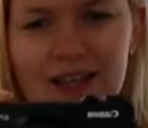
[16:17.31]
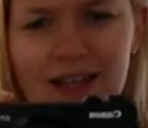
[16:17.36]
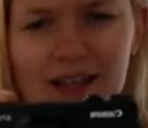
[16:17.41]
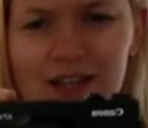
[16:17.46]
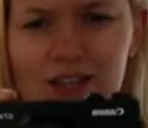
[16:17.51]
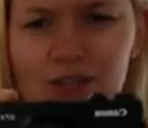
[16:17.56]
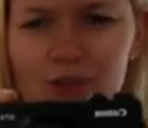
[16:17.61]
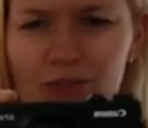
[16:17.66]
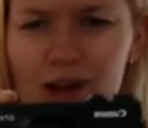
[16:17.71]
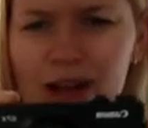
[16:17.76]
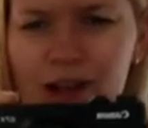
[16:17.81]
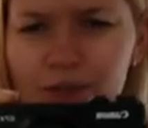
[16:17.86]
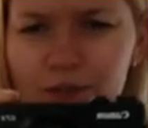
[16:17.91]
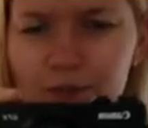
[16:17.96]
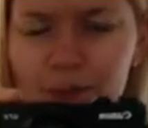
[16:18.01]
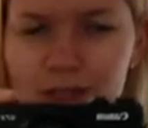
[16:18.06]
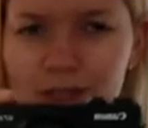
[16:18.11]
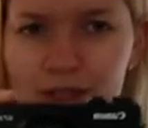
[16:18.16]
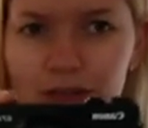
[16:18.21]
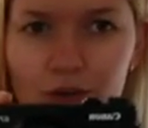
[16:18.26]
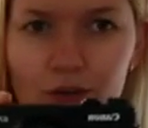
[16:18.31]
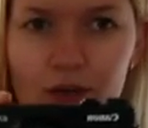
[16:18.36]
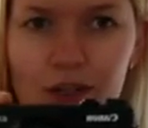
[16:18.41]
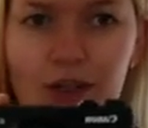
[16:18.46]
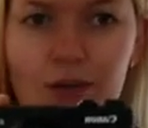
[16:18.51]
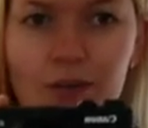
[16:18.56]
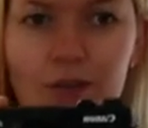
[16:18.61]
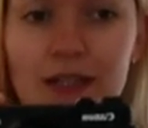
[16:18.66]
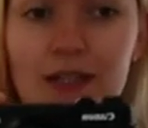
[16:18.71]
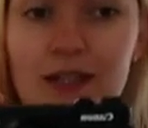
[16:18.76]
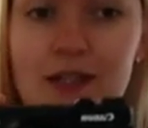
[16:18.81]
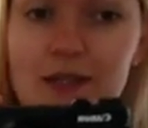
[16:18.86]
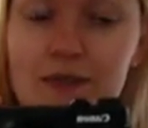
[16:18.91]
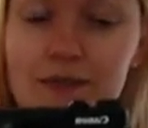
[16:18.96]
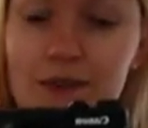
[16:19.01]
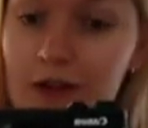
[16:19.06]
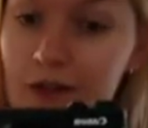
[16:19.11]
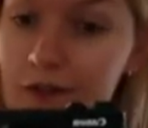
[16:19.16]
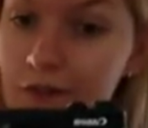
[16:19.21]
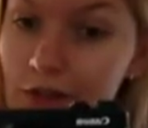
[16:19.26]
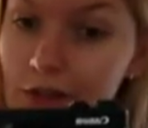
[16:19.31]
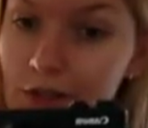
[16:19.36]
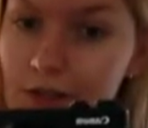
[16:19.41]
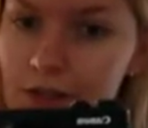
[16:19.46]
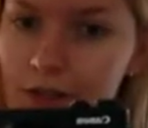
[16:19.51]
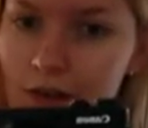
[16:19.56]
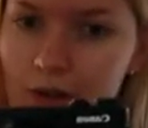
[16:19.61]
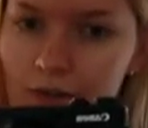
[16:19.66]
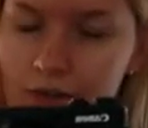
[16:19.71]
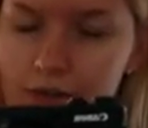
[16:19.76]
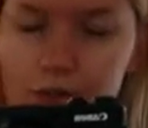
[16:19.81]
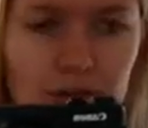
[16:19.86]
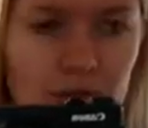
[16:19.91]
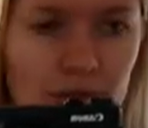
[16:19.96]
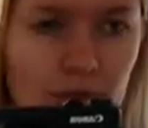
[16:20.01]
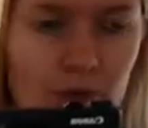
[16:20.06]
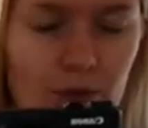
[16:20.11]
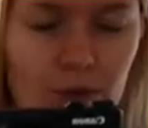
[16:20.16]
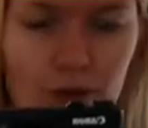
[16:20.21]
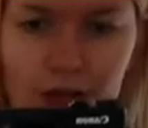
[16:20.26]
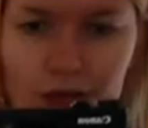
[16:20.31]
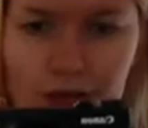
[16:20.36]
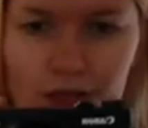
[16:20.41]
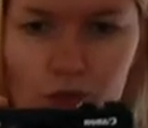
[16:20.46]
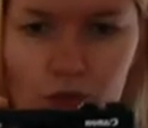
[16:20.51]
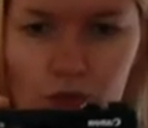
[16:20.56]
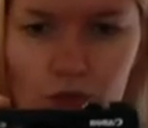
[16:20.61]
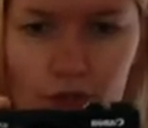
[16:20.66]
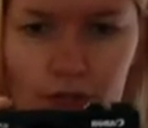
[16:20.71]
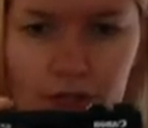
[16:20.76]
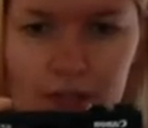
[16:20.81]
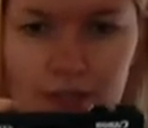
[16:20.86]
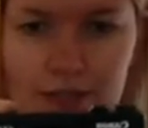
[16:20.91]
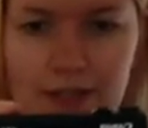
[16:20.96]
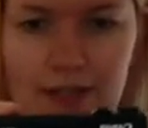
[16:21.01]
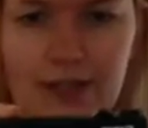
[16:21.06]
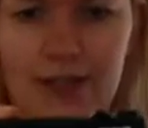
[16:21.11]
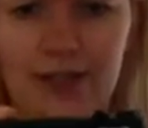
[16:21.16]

kind of rough material, but it's very, very soft, so I enjoy it.